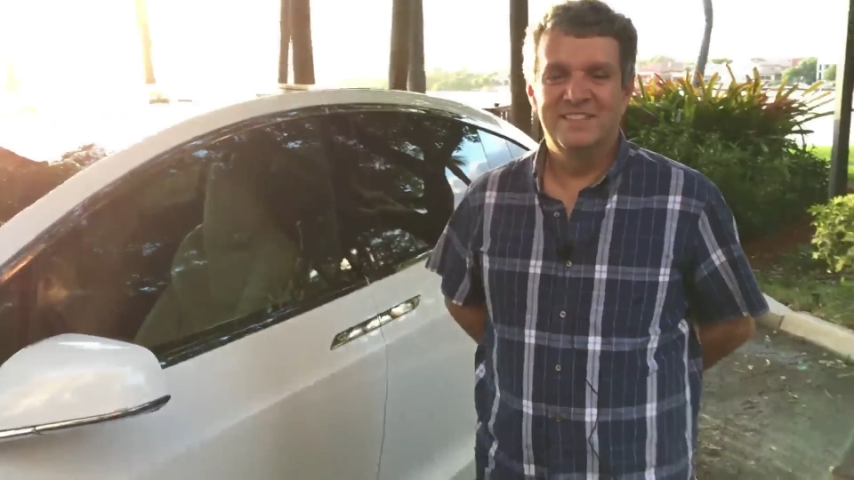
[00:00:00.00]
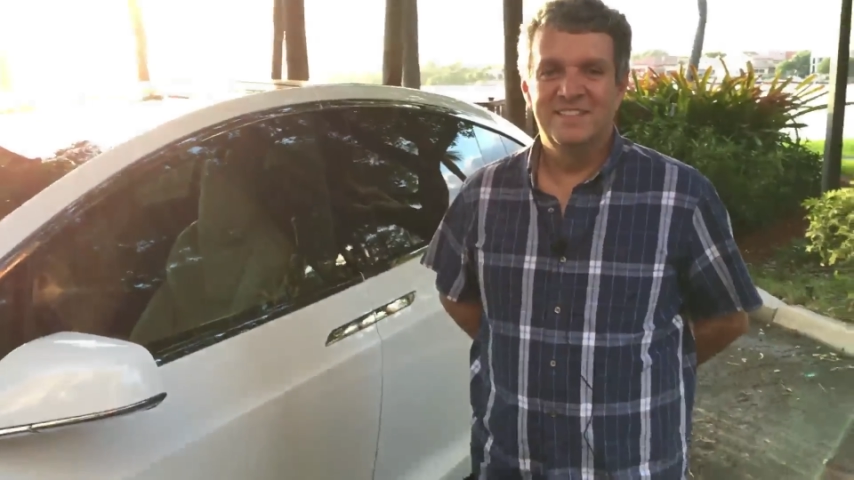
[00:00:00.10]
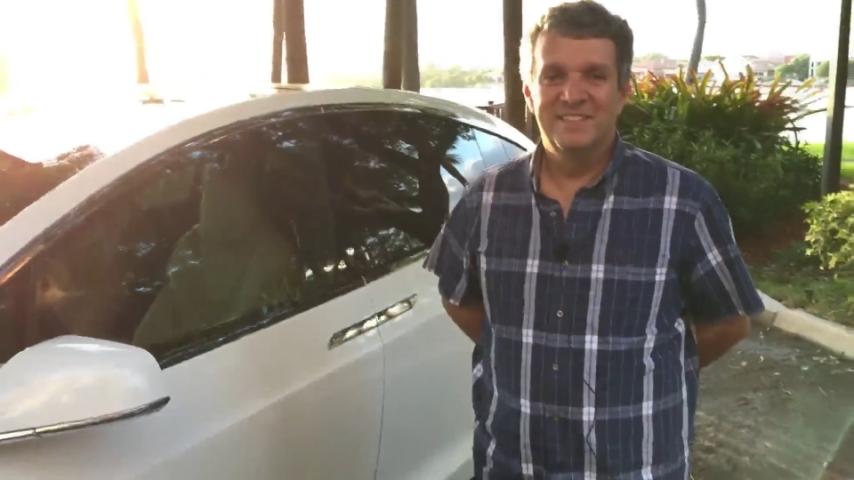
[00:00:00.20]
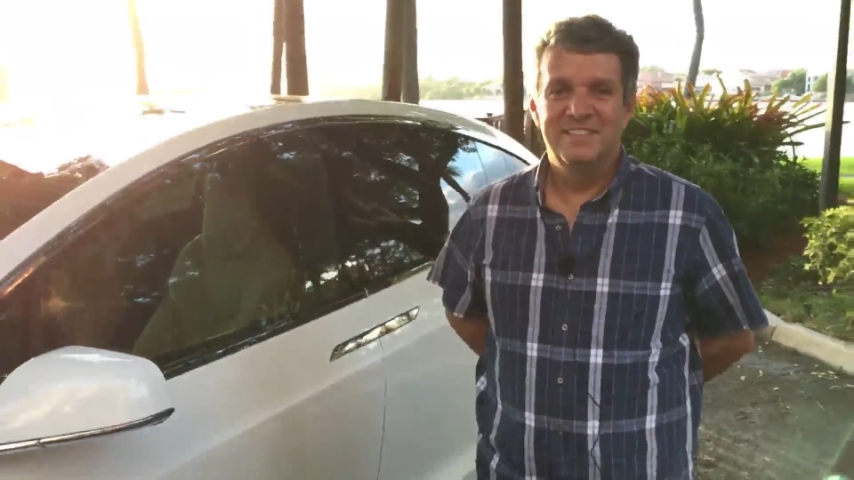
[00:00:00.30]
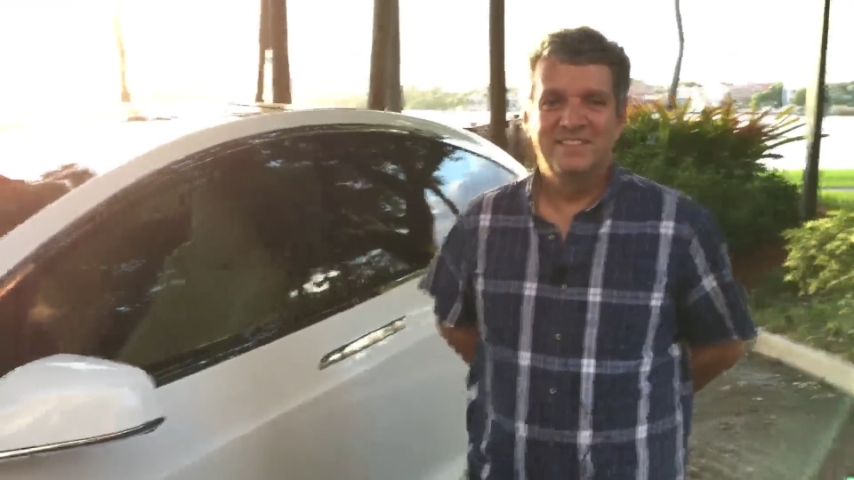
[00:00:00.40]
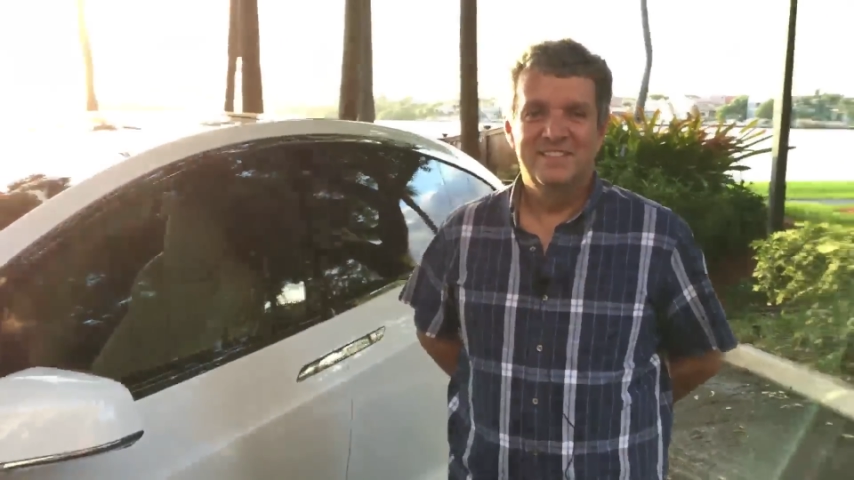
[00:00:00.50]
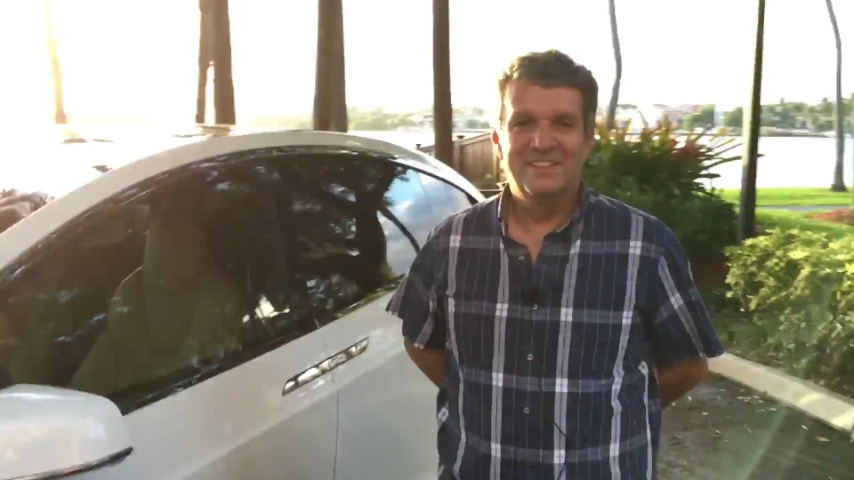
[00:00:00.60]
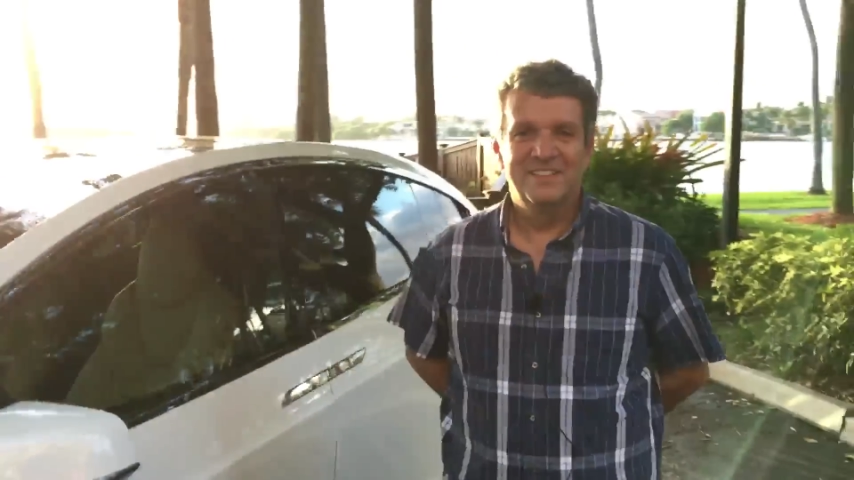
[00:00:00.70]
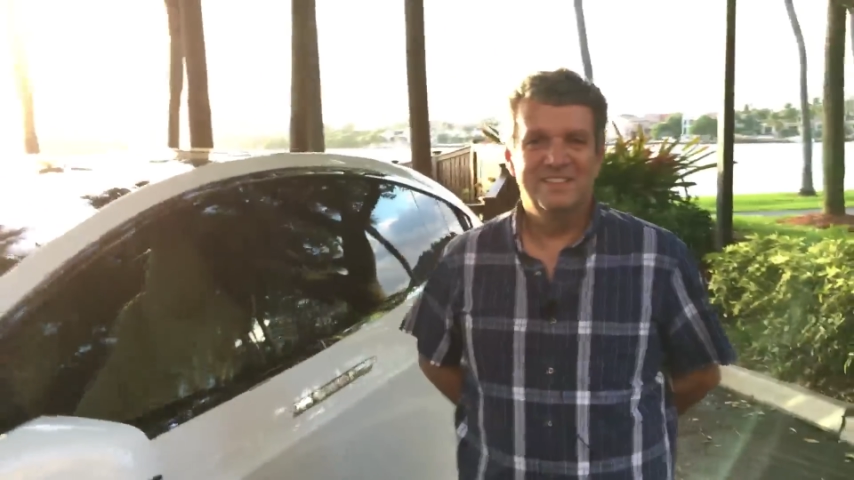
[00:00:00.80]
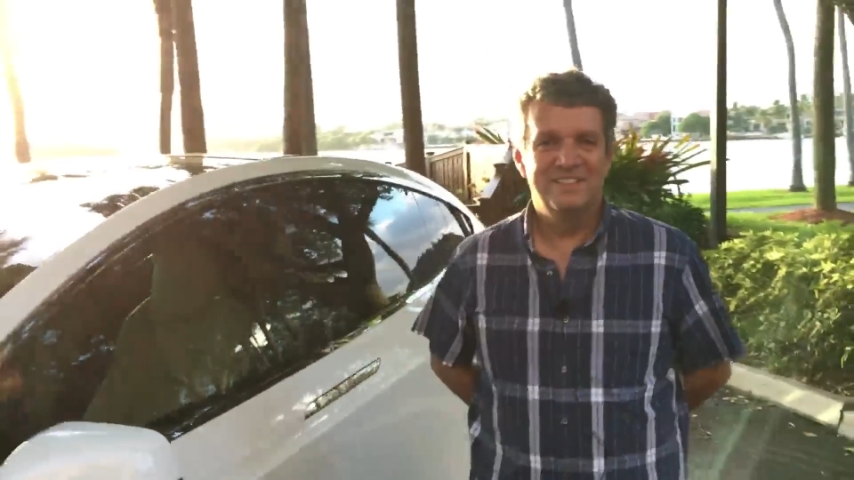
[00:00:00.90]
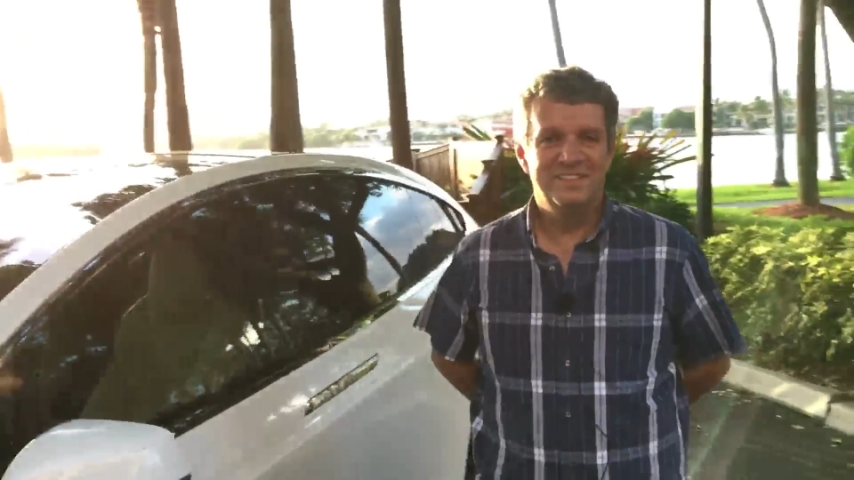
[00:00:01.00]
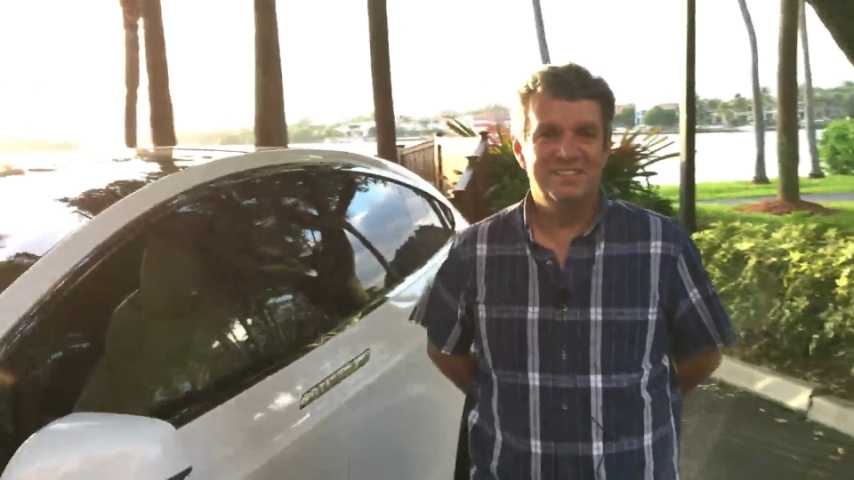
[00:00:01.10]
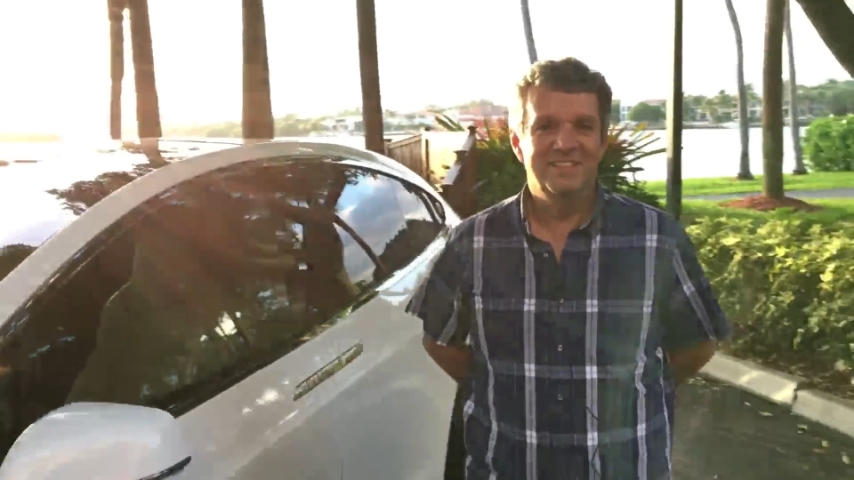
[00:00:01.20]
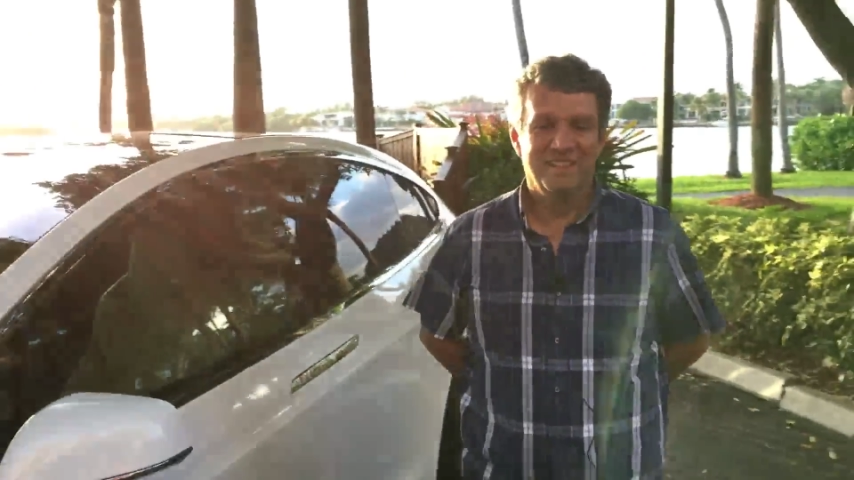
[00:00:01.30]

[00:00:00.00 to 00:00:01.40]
to come and see your car.